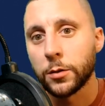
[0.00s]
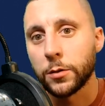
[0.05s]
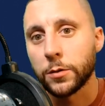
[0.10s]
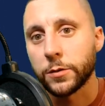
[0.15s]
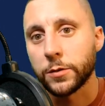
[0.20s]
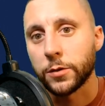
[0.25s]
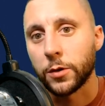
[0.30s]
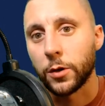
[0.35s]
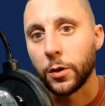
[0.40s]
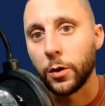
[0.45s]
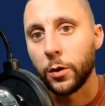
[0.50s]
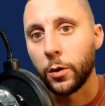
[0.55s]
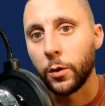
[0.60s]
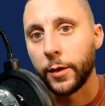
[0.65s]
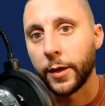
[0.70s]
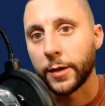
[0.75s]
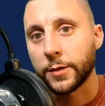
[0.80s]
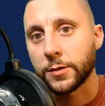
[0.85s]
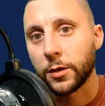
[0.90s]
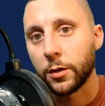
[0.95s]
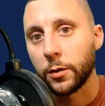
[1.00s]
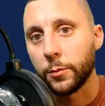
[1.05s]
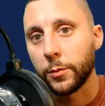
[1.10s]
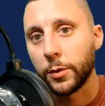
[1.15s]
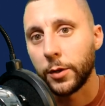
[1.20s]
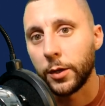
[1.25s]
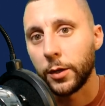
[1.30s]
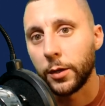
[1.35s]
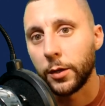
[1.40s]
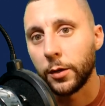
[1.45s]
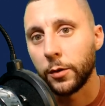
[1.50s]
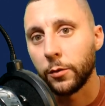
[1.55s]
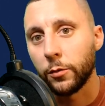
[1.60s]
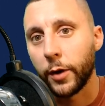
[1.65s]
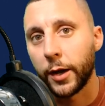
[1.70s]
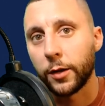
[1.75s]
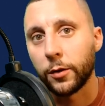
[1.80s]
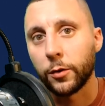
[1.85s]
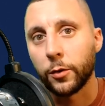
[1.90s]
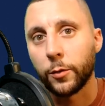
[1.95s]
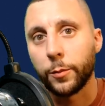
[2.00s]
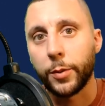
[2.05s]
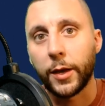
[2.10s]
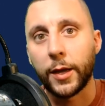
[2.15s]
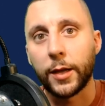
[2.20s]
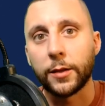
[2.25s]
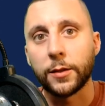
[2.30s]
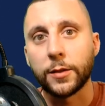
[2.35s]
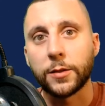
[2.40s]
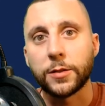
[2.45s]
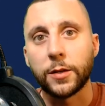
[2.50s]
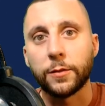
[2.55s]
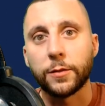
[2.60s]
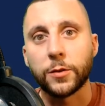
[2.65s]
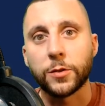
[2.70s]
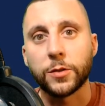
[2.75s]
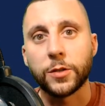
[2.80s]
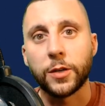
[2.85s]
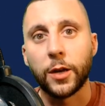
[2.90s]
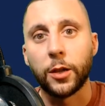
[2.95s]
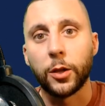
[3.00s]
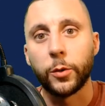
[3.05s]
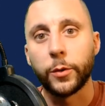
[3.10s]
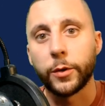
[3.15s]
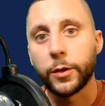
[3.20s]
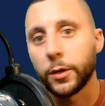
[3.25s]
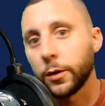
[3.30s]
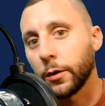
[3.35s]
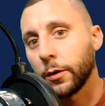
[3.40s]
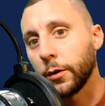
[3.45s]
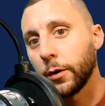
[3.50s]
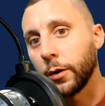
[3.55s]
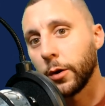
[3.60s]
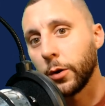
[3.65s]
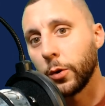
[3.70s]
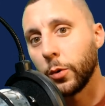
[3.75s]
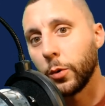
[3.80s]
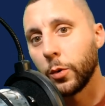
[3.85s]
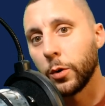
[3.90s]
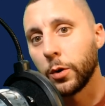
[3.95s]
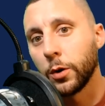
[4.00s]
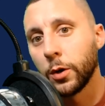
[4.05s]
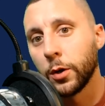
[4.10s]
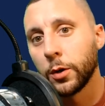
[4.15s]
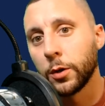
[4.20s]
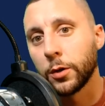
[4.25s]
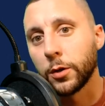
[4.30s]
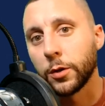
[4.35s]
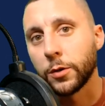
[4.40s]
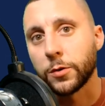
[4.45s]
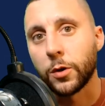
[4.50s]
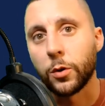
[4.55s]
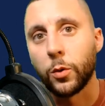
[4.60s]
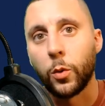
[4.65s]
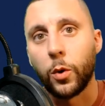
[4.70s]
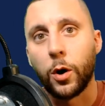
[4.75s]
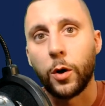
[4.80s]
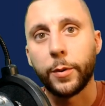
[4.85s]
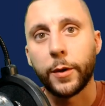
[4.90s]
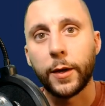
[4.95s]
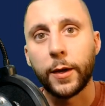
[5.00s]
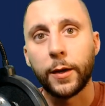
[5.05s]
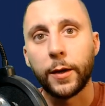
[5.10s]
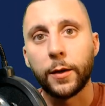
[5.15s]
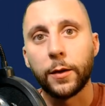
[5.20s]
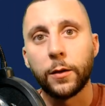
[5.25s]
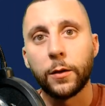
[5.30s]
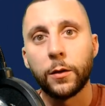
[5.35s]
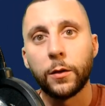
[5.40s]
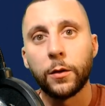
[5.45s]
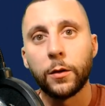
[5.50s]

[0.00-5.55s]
So that's going to be regular paint. Let's see if there's yellow in here. No. Let's go to wall paint.